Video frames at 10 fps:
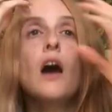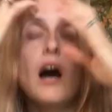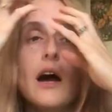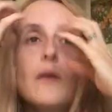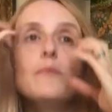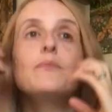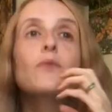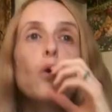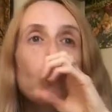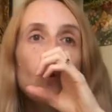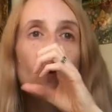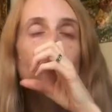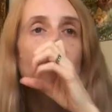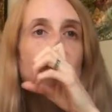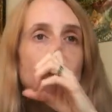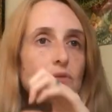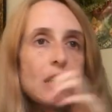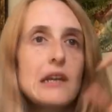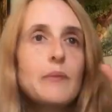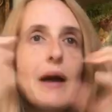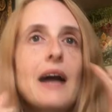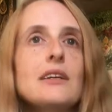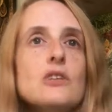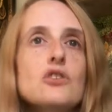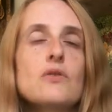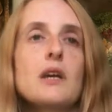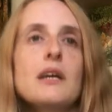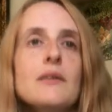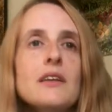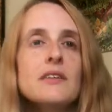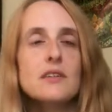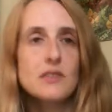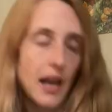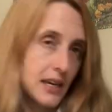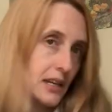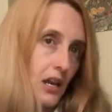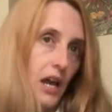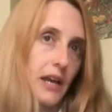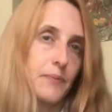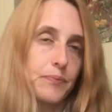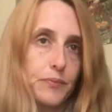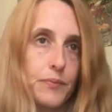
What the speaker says: Or if it's a really bad injury that's taking like